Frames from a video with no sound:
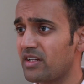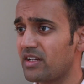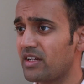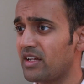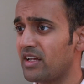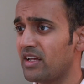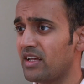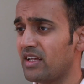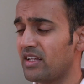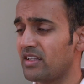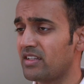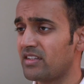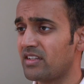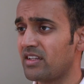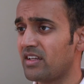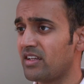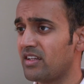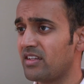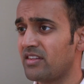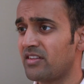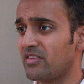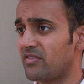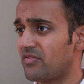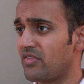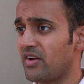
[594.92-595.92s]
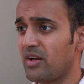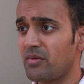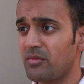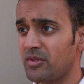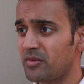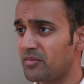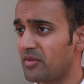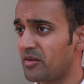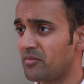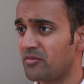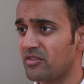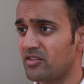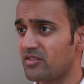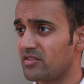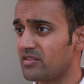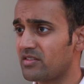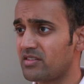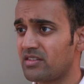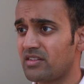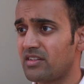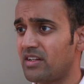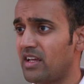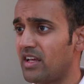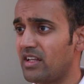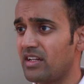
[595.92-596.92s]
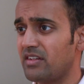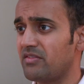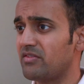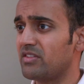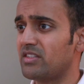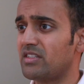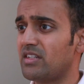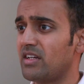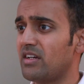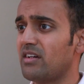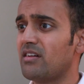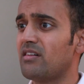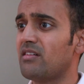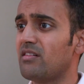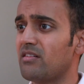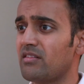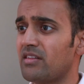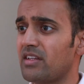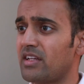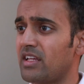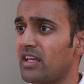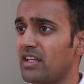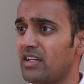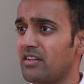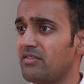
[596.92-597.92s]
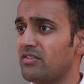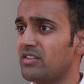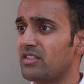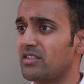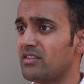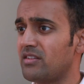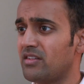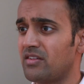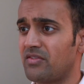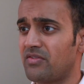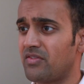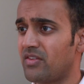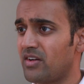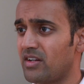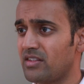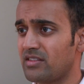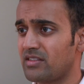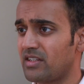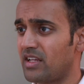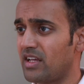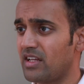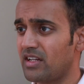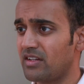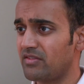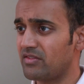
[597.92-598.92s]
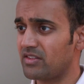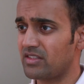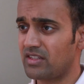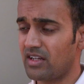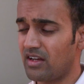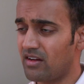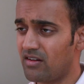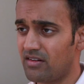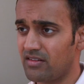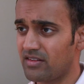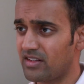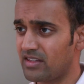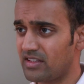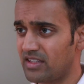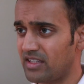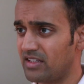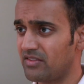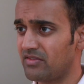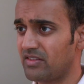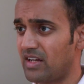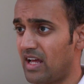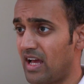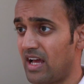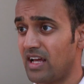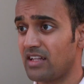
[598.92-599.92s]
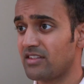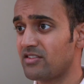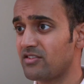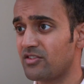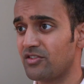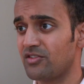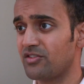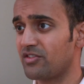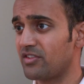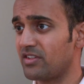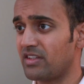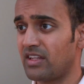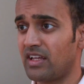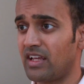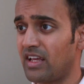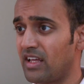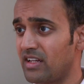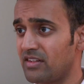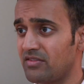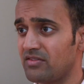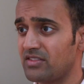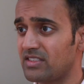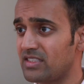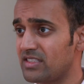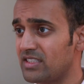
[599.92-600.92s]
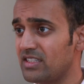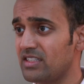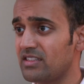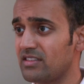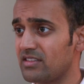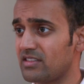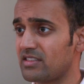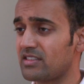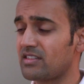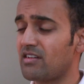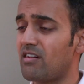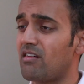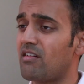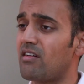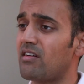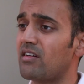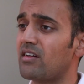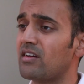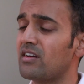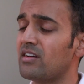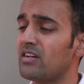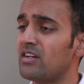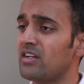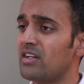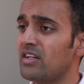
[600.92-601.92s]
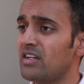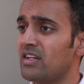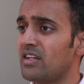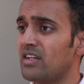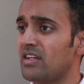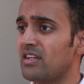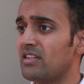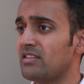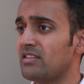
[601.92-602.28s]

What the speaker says: and their family members can't even tell. Their friends can't even tell that they even had surgery. They can't even see the scar. And